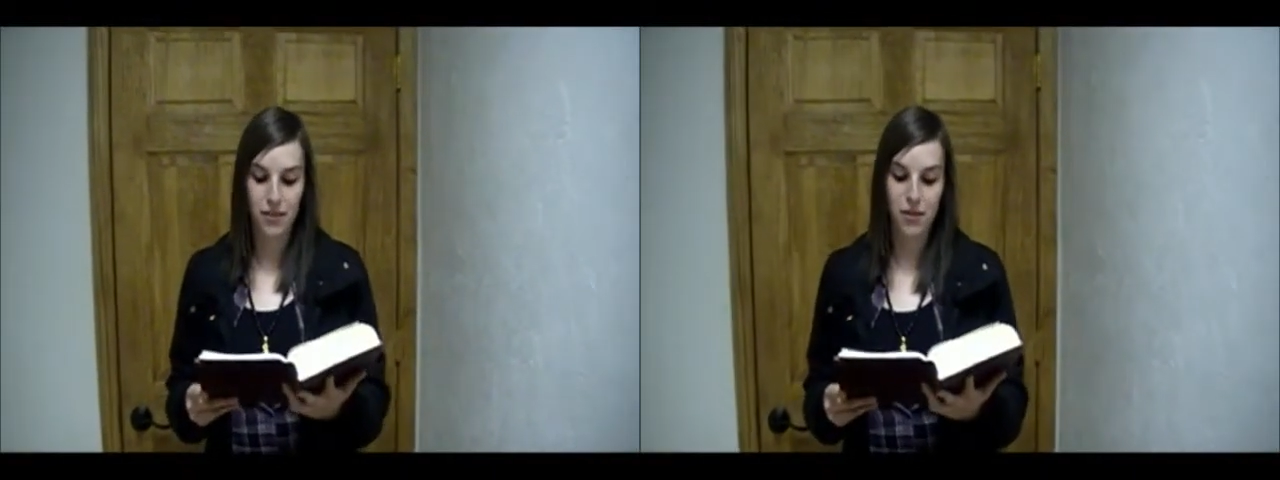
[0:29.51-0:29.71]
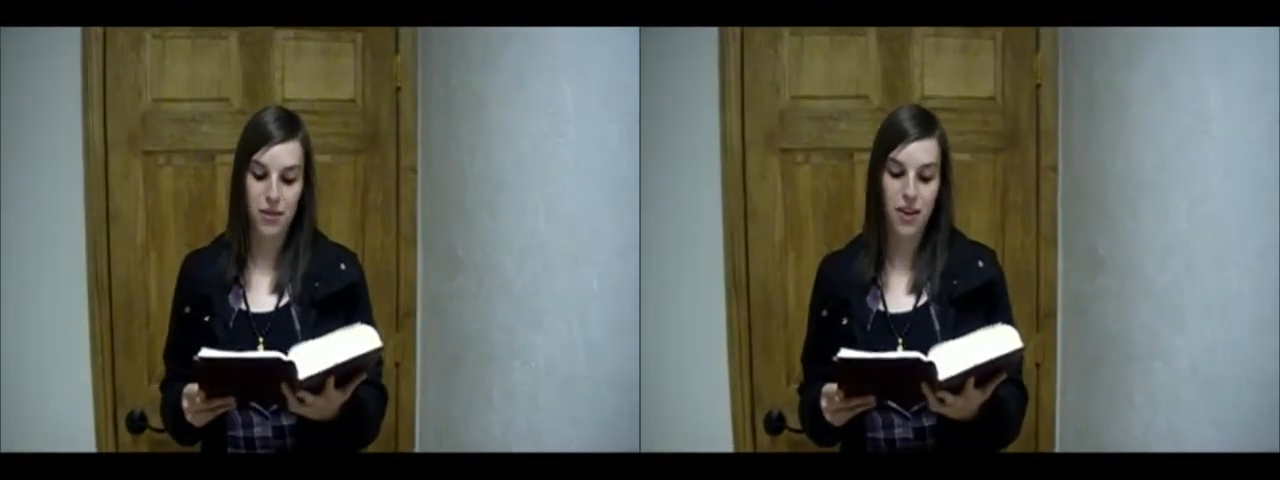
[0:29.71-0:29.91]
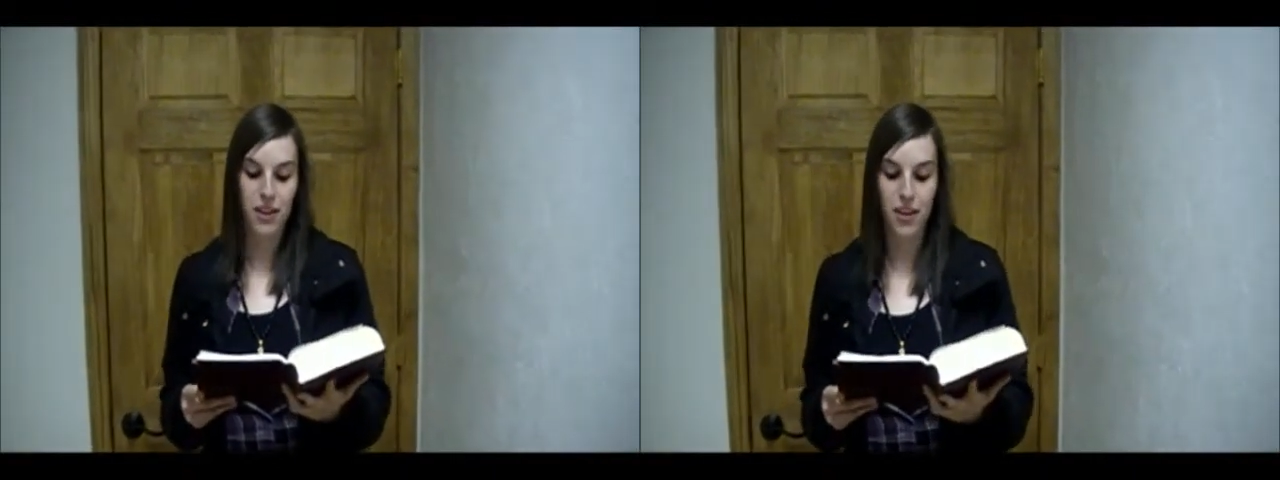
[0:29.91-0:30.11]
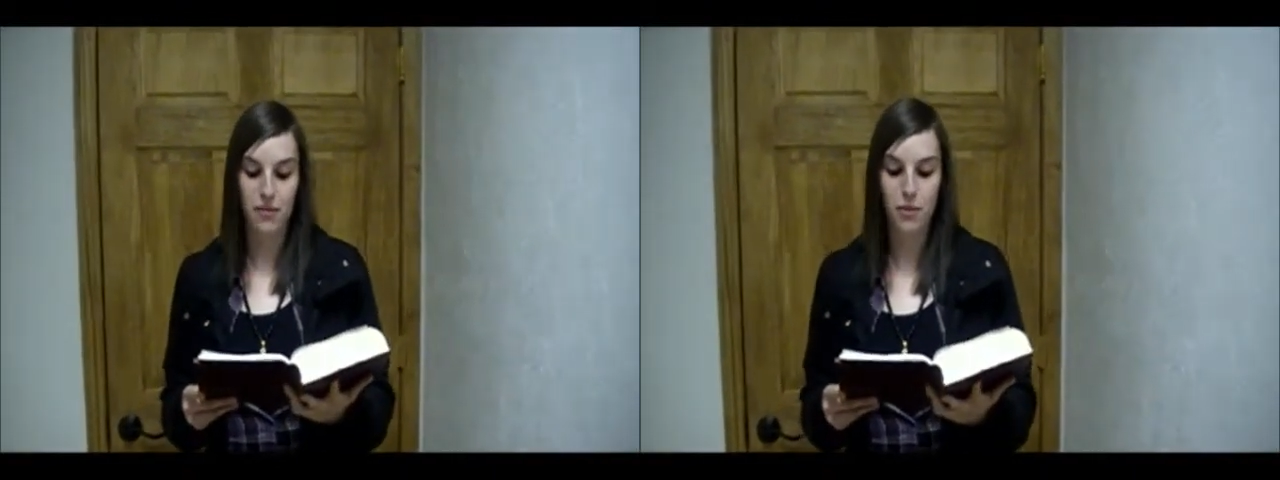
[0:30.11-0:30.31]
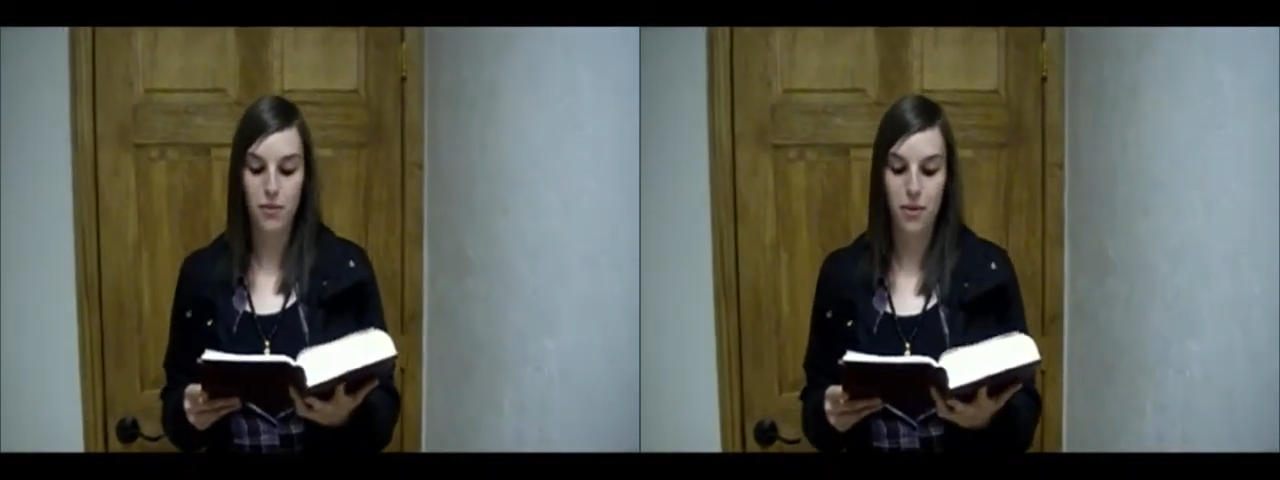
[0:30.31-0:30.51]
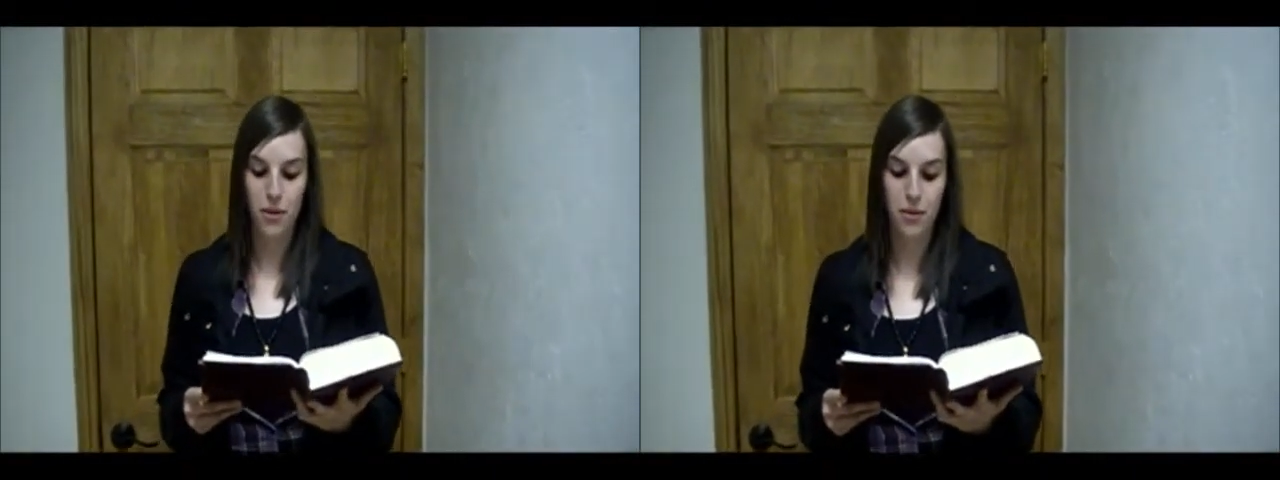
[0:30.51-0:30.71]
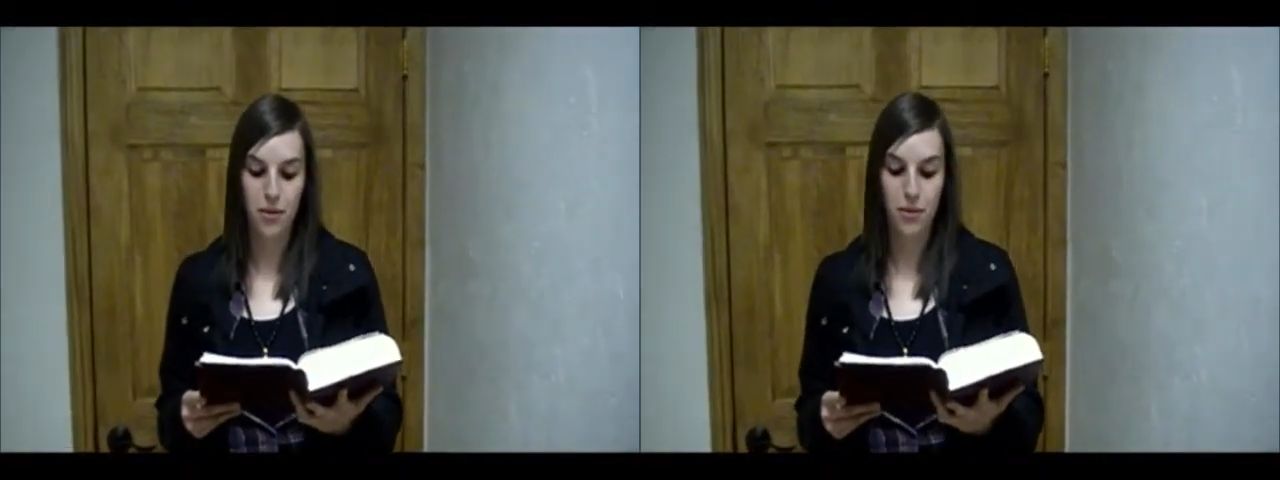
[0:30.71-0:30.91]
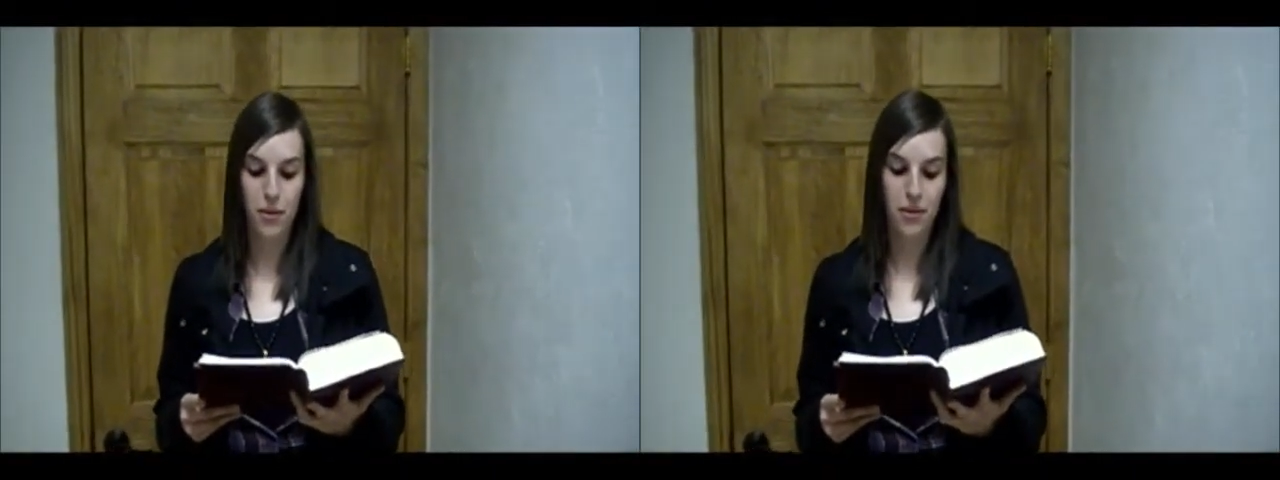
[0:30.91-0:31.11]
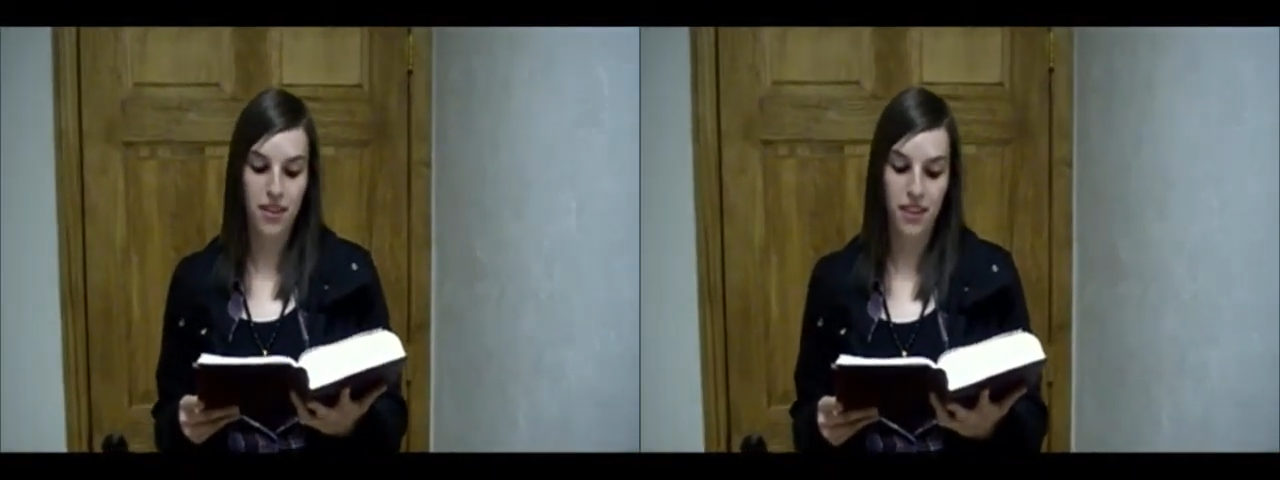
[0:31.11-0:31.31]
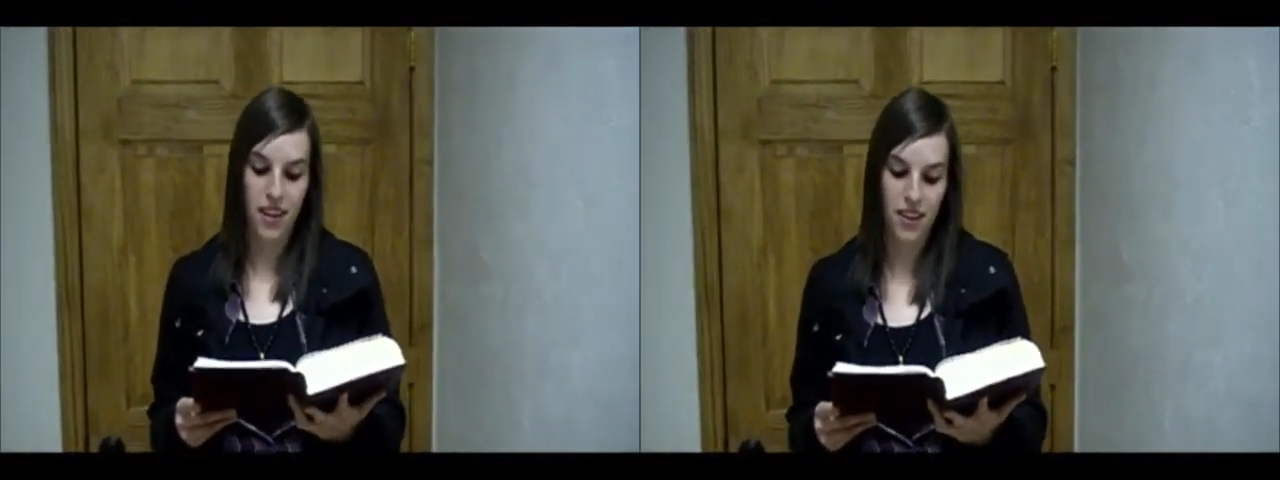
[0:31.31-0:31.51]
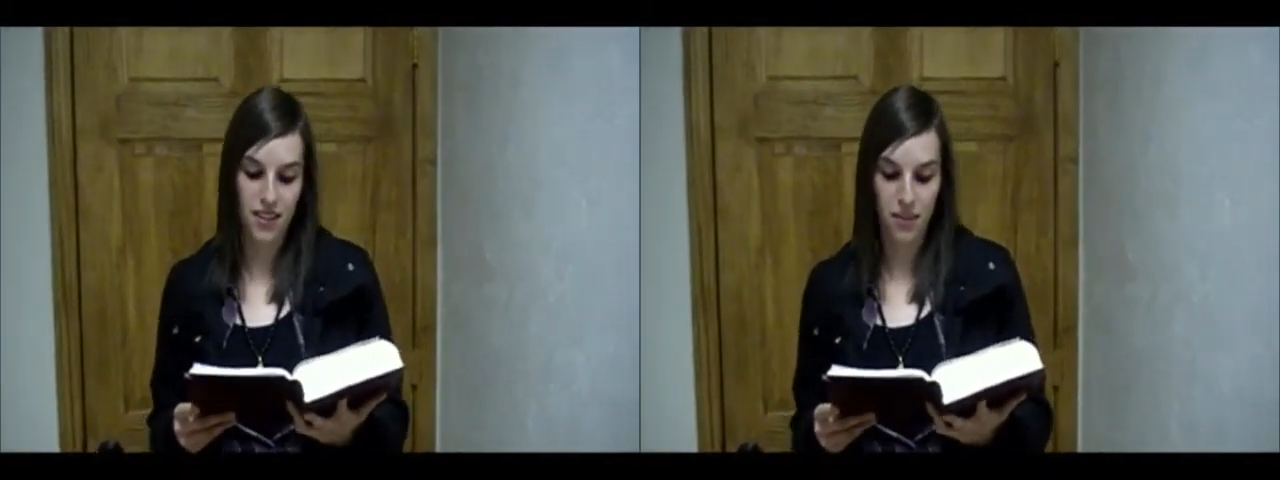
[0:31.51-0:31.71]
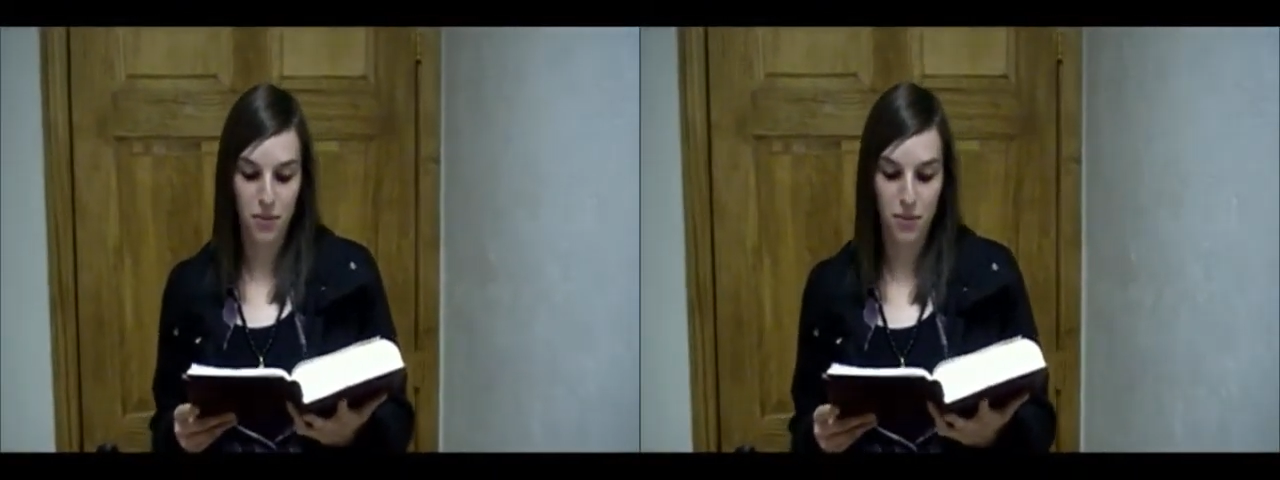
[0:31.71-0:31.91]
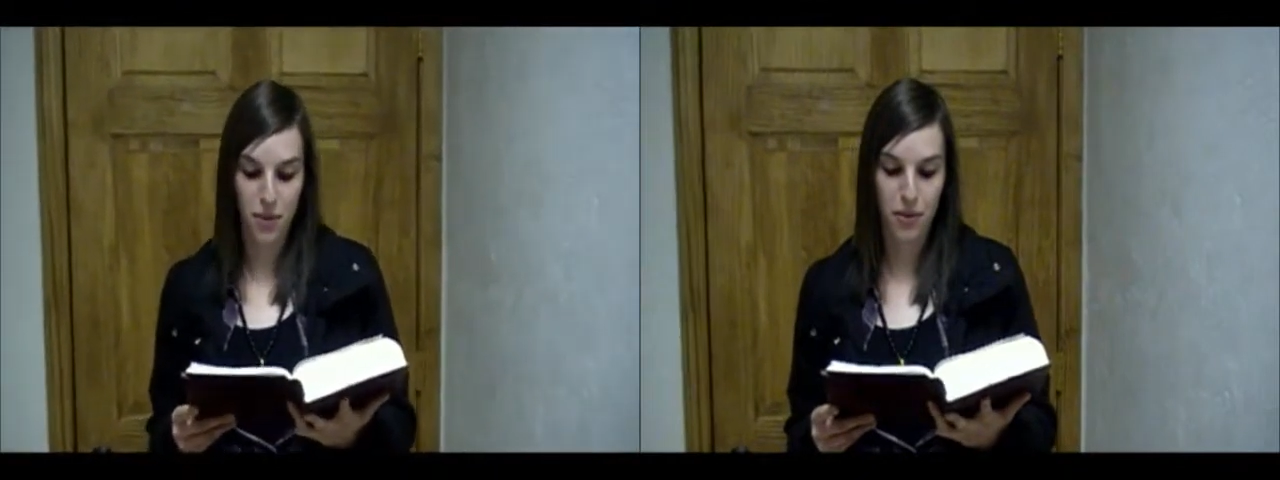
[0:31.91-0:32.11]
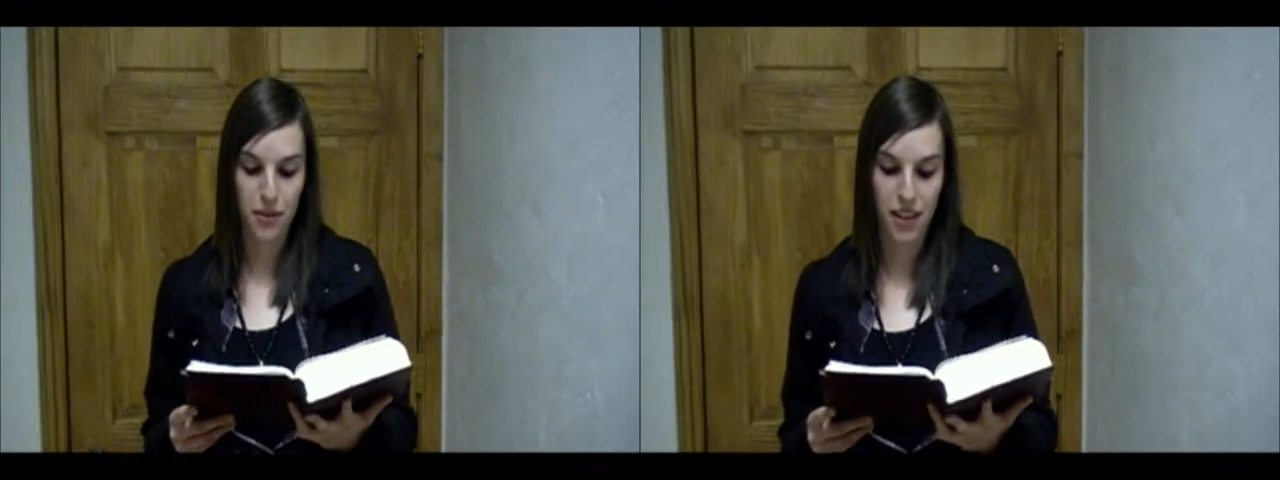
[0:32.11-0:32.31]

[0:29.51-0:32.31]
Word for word: Do not love the world or the things in the world.